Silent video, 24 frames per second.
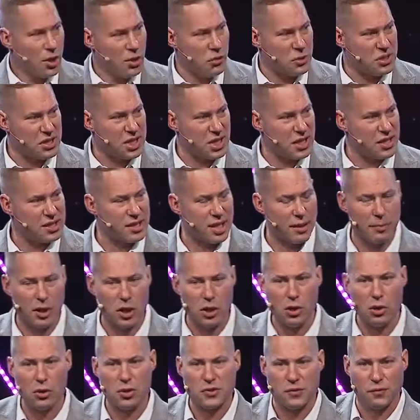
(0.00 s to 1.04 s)
You see somebody
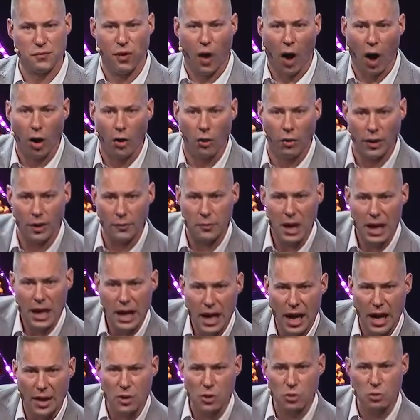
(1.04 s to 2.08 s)
who's fallen
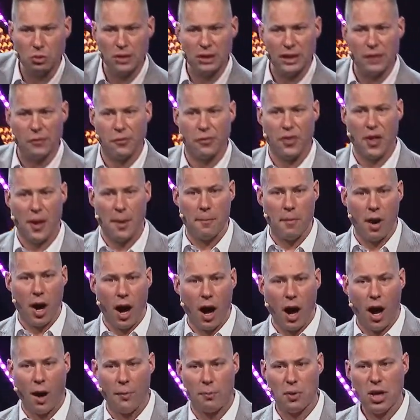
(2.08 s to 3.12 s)
and you lift them
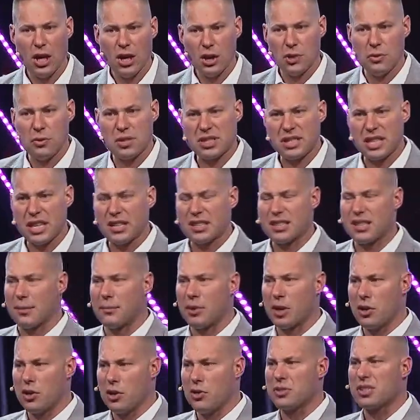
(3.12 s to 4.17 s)
up. You see
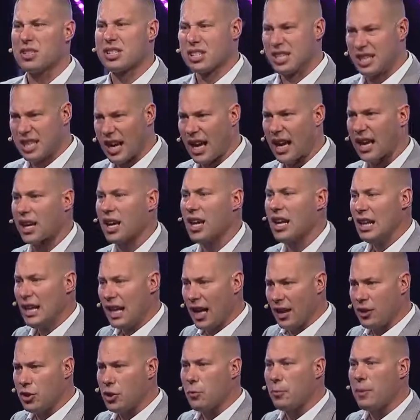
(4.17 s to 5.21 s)
somebody who's sick
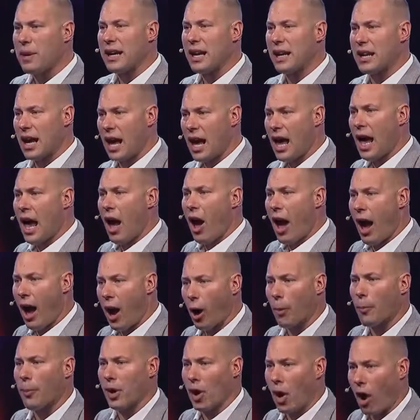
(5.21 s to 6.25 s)
and you begin to
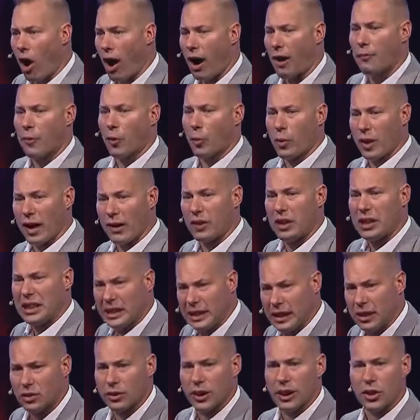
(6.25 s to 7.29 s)
help and offer whatever
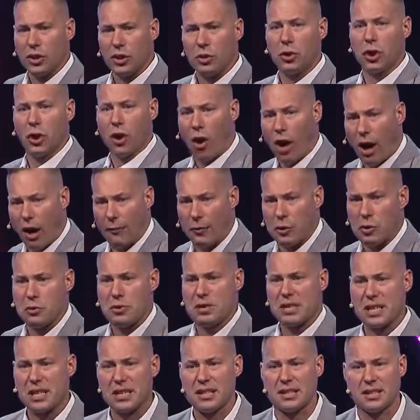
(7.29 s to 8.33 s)
healing you can offer. You
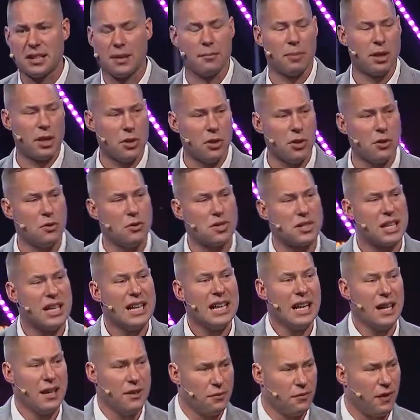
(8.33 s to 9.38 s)
see somebody who's
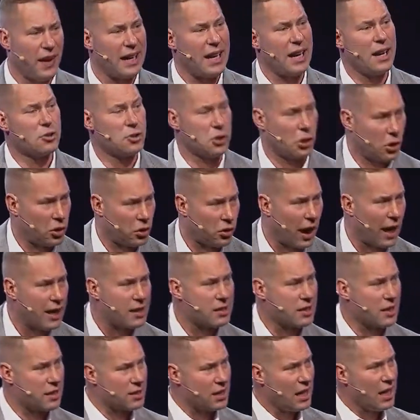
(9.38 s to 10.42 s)
in financial
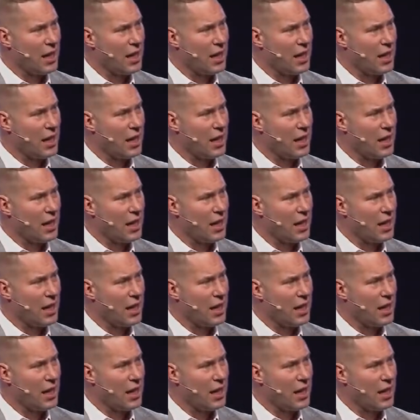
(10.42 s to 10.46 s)
crisis